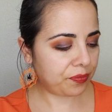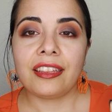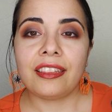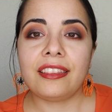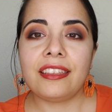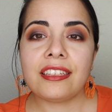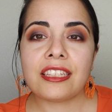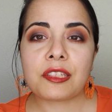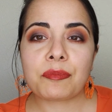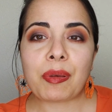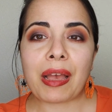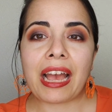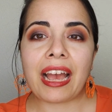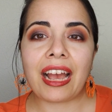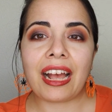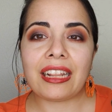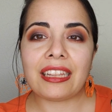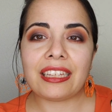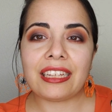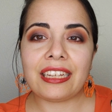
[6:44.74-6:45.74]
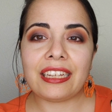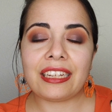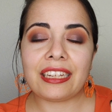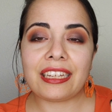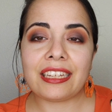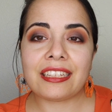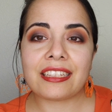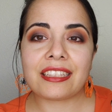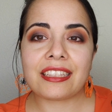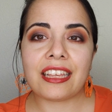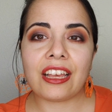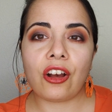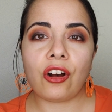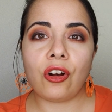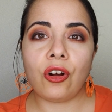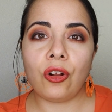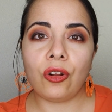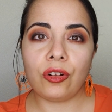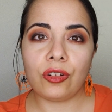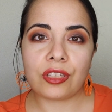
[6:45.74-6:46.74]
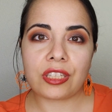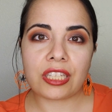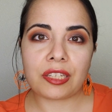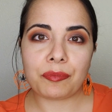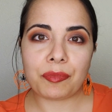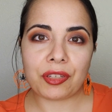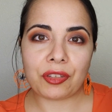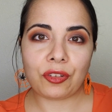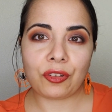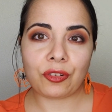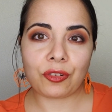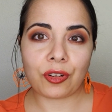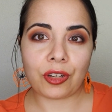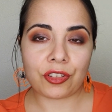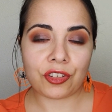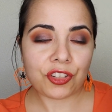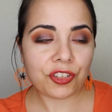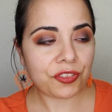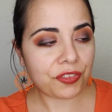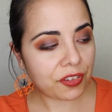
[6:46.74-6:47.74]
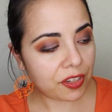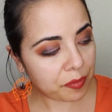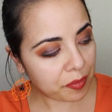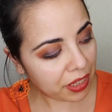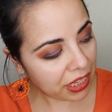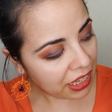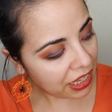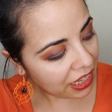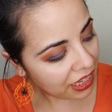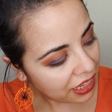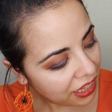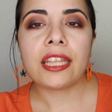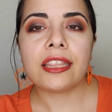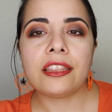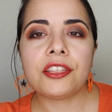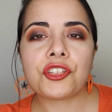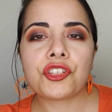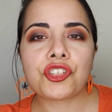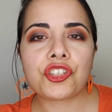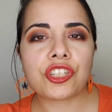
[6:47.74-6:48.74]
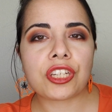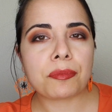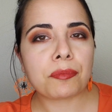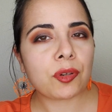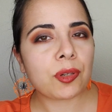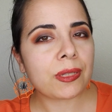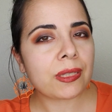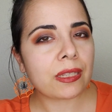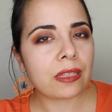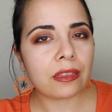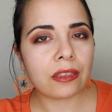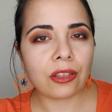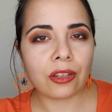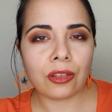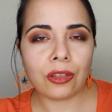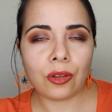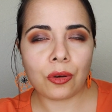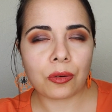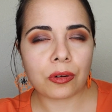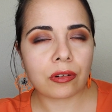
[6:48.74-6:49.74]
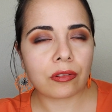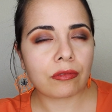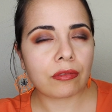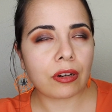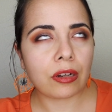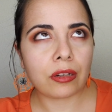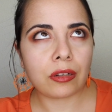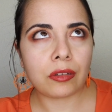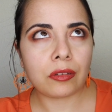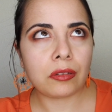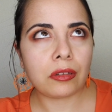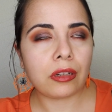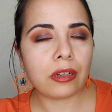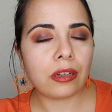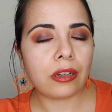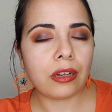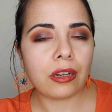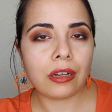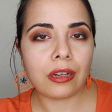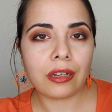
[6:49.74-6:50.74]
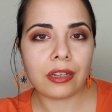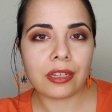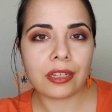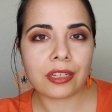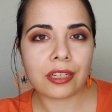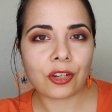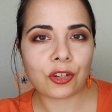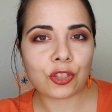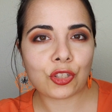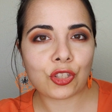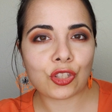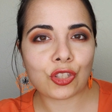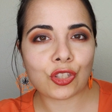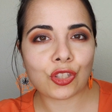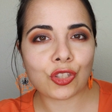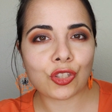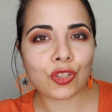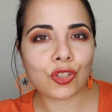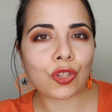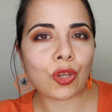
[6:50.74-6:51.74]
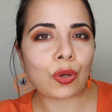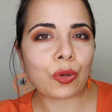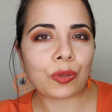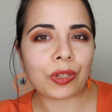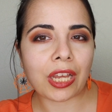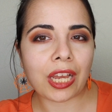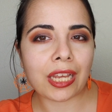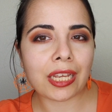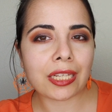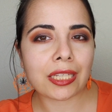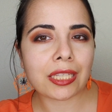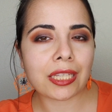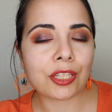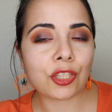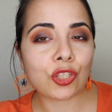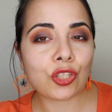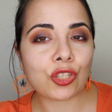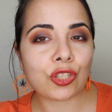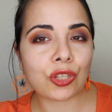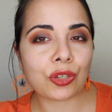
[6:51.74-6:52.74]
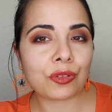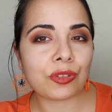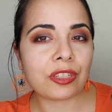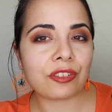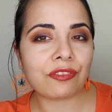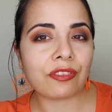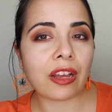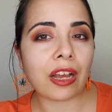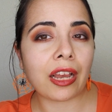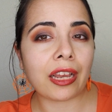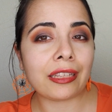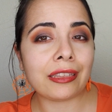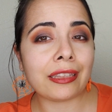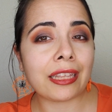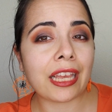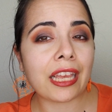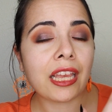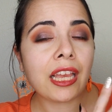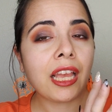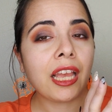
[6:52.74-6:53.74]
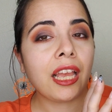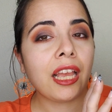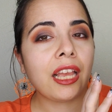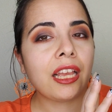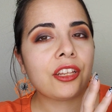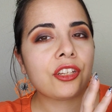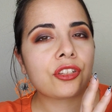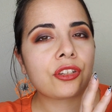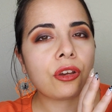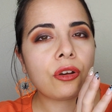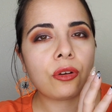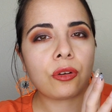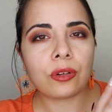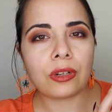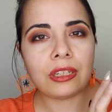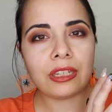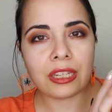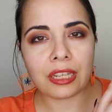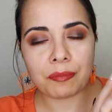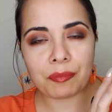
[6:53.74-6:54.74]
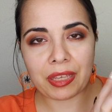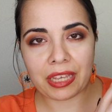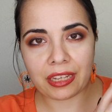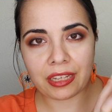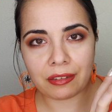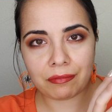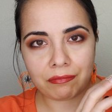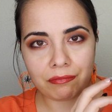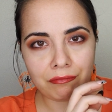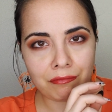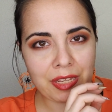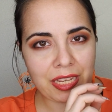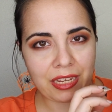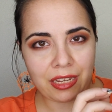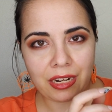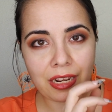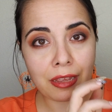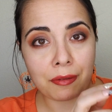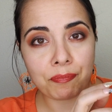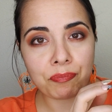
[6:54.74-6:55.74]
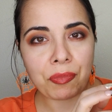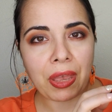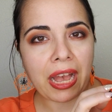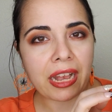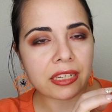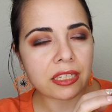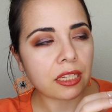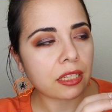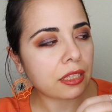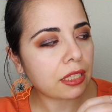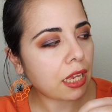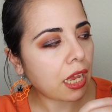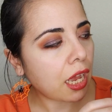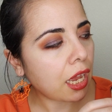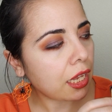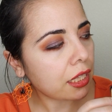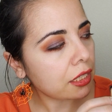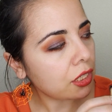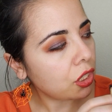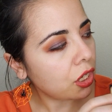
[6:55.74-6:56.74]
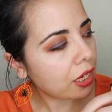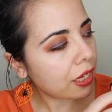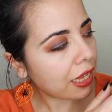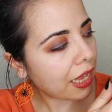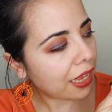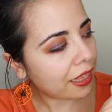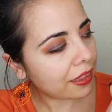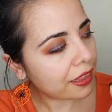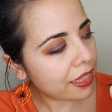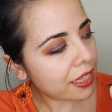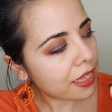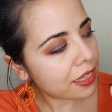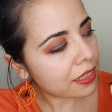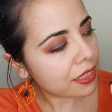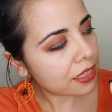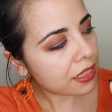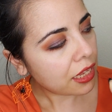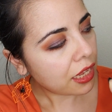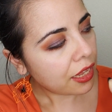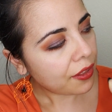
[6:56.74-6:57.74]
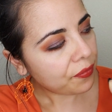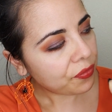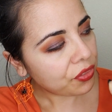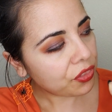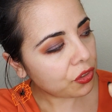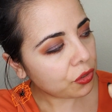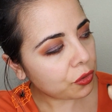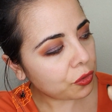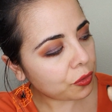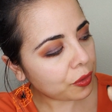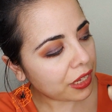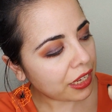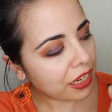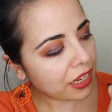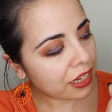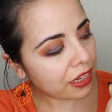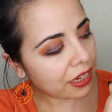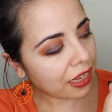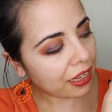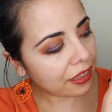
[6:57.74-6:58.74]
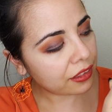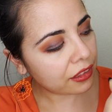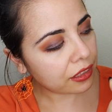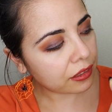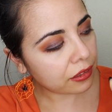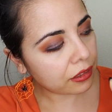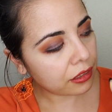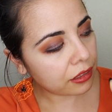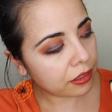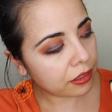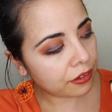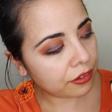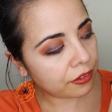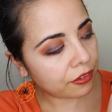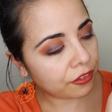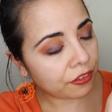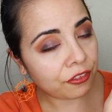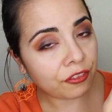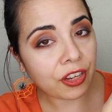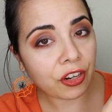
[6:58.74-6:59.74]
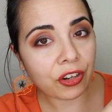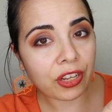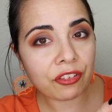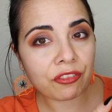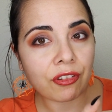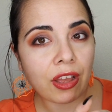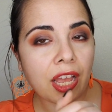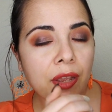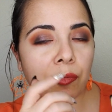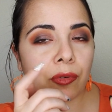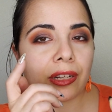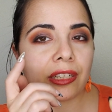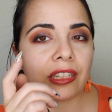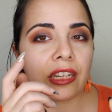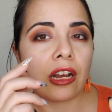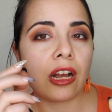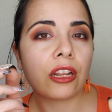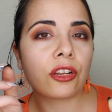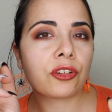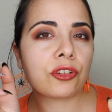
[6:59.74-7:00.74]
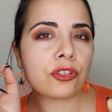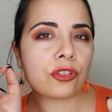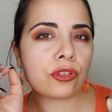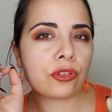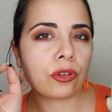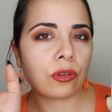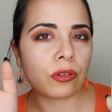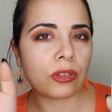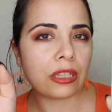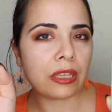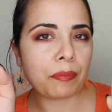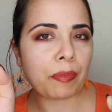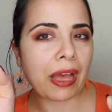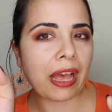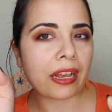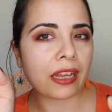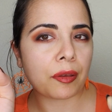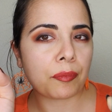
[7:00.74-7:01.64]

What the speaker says: This palette is the ultimate grunge for me. The shimmers in the lower row are so nice and so divine. They totally make an impact on the eye look, and the green and the very vibrant colors totally pack a